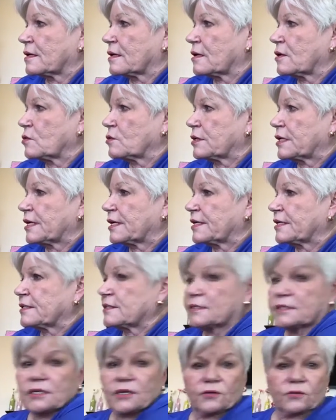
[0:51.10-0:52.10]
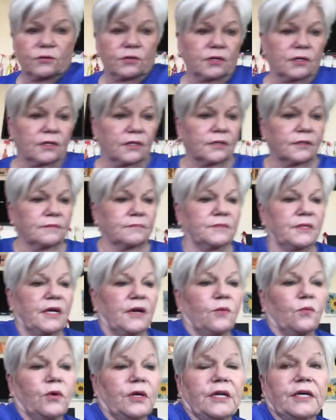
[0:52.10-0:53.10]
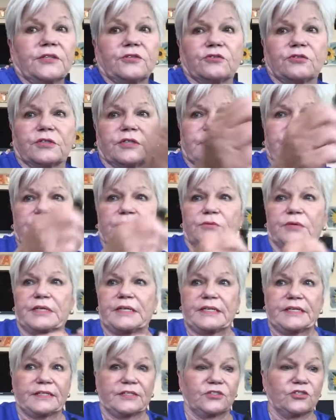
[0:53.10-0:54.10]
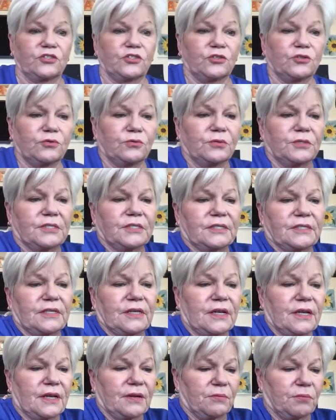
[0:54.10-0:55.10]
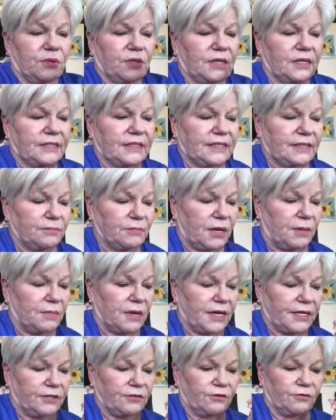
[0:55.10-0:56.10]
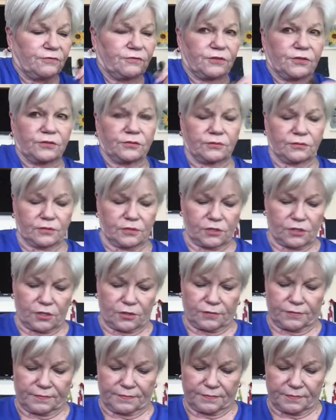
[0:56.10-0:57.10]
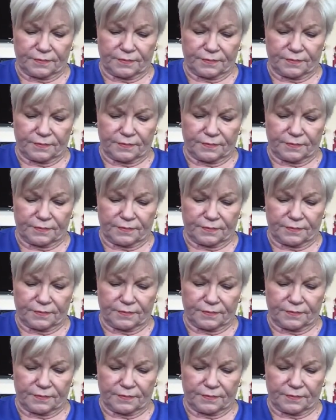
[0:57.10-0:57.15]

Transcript: Okay, so um, not, one other thing we didn't do was plug in my microphone, so